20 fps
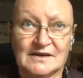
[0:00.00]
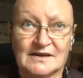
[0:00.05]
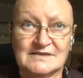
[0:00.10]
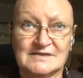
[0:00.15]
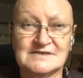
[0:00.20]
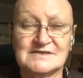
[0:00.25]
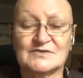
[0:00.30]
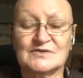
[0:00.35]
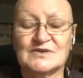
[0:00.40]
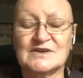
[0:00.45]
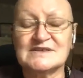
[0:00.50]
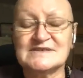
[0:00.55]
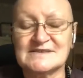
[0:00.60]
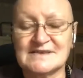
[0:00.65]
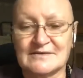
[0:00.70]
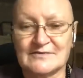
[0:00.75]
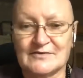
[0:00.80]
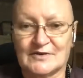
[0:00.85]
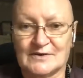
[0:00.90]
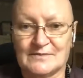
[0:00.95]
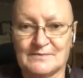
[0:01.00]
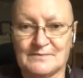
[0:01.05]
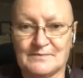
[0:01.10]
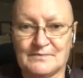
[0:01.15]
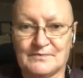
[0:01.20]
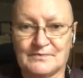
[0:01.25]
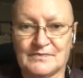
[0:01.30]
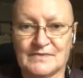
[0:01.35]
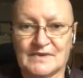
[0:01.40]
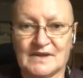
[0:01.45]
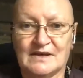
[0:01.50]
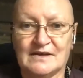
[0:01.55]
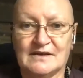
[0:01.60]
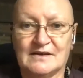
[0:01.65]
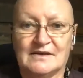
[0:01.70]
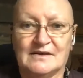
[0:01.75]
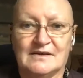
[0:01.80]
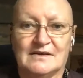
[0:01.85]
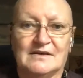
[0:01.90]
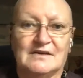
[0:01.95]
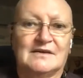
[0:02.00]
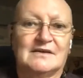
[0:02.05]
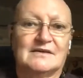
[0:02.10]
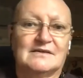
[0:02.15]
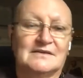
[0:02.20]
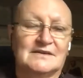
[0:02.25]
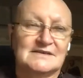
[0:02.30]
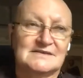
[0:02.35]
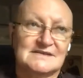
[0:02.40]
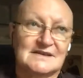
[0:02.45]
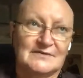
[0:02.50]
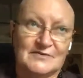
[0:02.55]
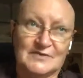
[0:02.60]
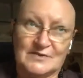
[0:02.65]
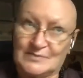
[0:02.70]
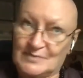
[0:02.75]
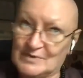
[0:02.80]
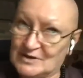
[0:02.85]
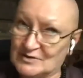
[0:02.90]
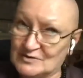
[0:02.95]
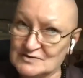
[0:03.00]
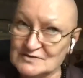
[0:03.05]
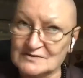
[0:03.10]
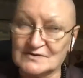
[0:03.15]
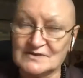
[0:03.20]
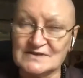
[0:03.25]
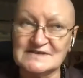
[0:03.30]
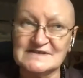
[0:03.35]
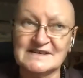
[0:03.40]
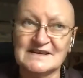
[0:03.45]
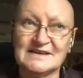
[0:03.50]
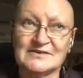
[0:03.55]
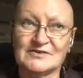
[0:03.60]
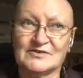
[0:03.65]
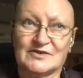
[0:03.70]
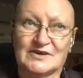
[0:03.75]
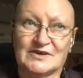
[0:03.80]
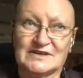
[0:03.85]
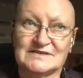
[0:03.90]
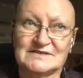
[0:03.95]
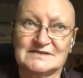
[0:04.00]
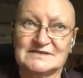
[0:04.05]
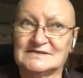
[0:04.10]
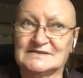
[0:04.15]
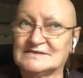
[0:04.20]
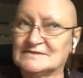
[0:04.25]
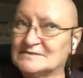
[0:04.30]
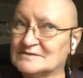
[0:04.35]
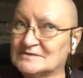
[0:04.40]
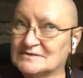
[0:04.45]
And so they suffer. They suffer because of this ignorance.